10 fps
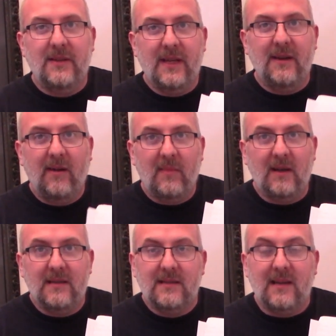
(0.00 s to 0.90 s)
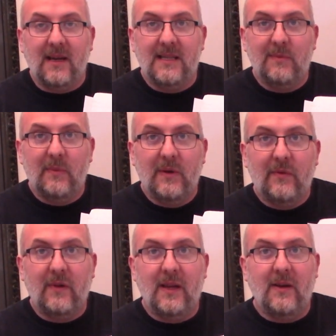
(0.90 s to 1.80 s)
on the anomalous side, to be
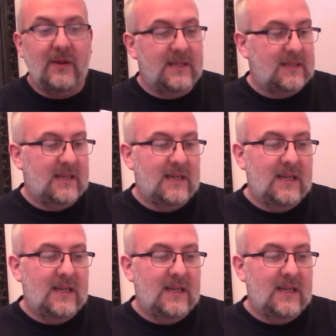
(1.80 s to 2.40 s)
perfectly honest.